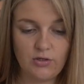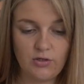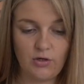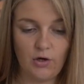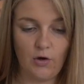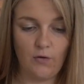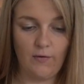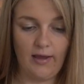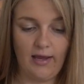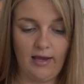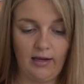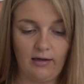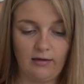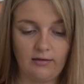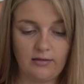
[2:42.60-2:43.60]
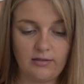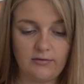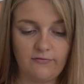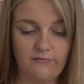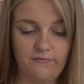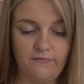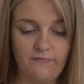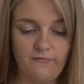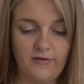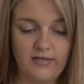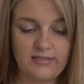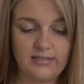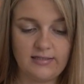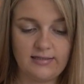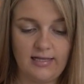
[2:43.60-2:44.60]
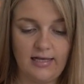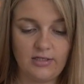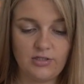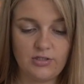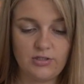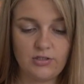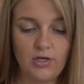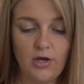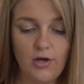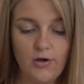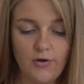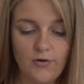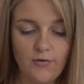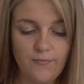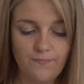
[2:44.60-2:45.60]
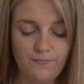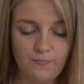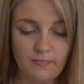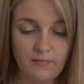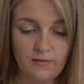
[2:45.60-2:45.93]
go and fix it like so.